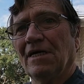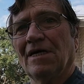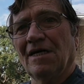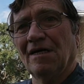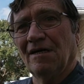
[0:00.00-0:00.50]

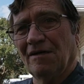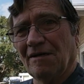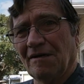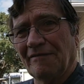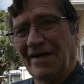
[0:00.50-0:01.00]

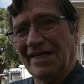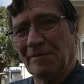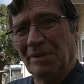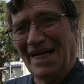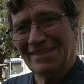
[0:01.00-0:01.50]
I've had the
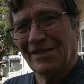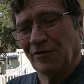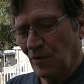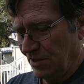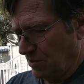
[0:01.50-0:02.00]

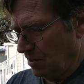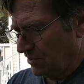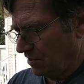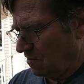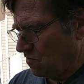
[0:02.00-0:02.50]
plastic ones
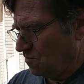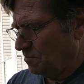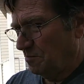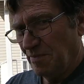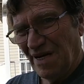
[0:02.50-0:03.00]
also,
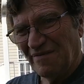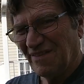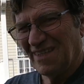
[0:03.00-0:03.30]
but